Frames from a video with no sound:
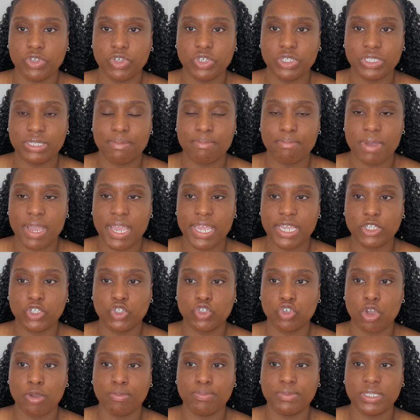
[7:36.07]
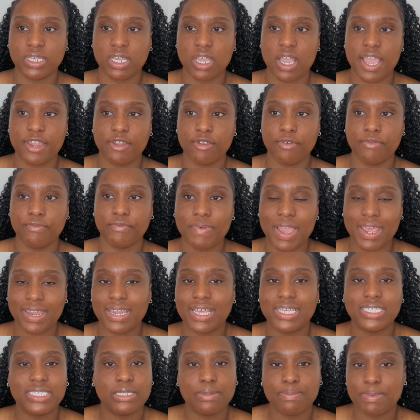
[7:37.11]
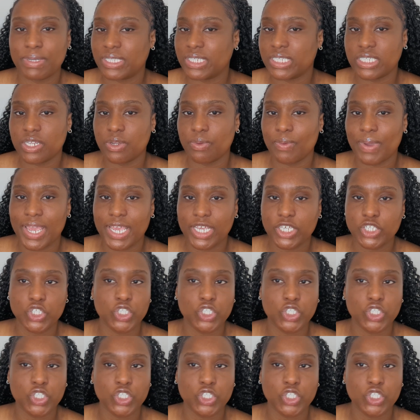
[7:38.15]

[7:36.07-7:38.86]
using my job to kind of finance the business in a way,